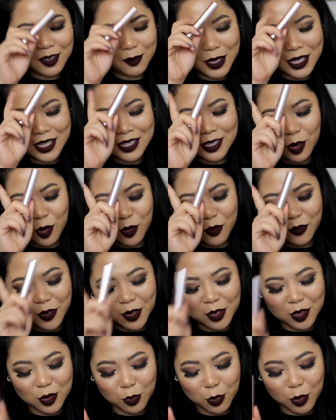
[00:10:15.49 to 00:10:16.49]
to be so
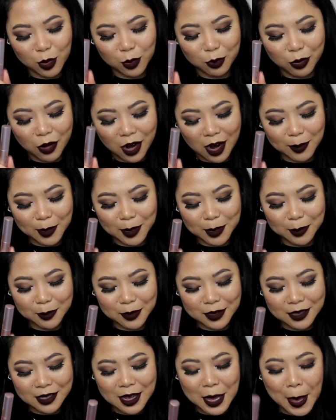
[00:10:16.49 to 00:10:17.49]
first world
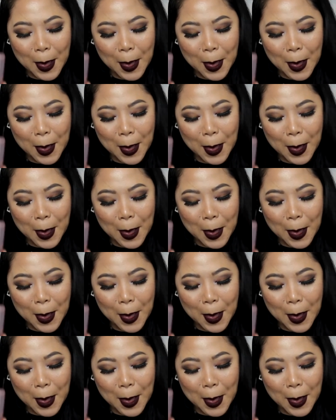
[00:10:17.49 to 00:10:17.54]
problems.